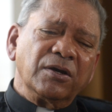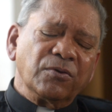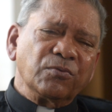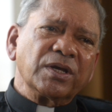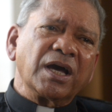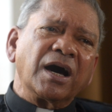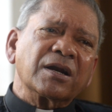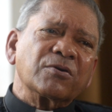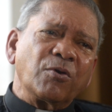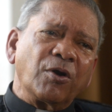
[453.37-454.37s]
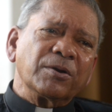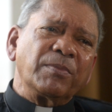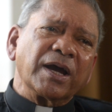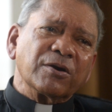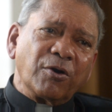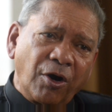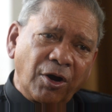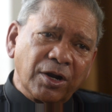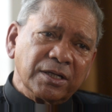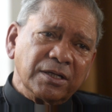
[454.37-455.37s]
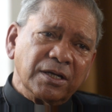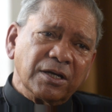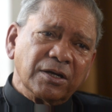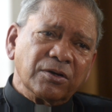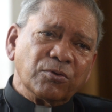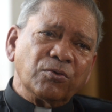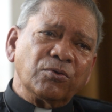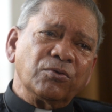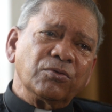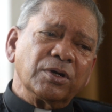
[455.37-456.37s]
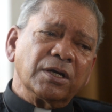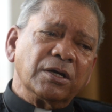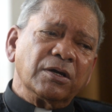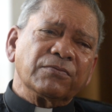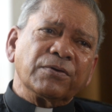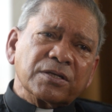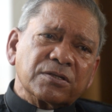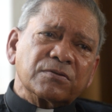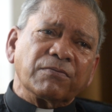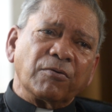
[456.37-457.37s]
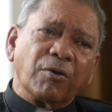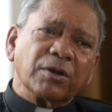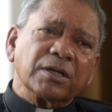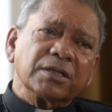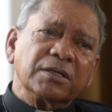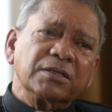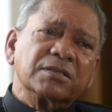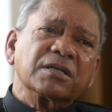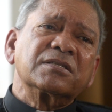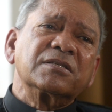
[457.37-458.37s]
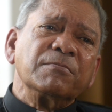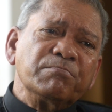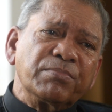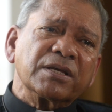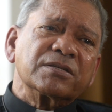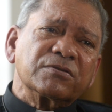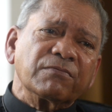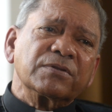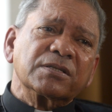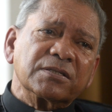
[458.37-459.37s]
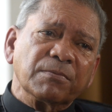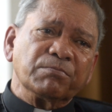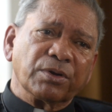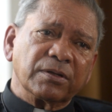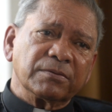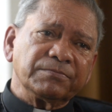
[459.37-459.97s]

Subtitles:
We are called by God, who first of all is the simplest of the simple.